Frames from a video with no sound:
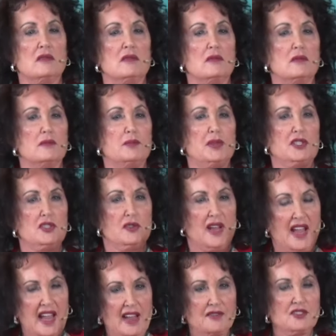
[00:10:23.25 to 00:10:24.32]
but you
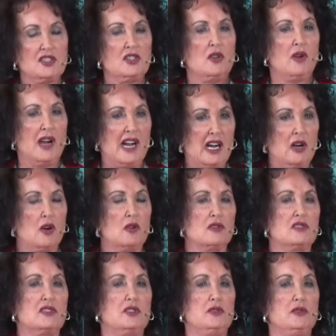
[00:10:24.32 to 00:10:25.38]
have to know how
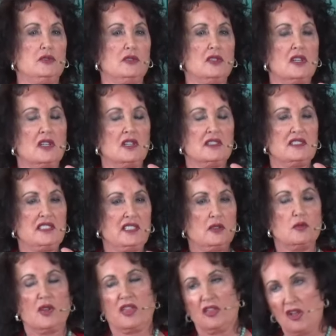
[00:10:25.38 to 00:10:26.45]
to deal
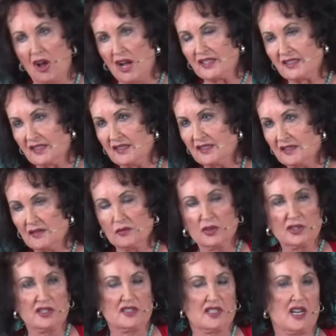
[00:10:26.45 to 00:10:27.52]
with losses. And we're
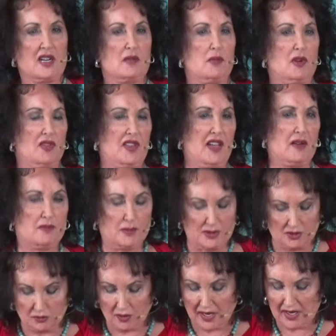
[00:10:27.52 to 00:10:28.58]
going to talk about that.
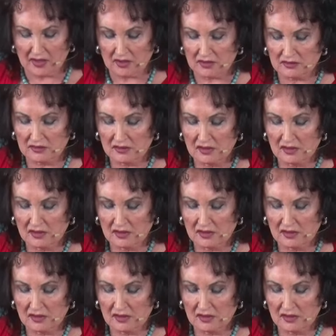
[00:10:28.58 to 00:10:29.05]
Betrayal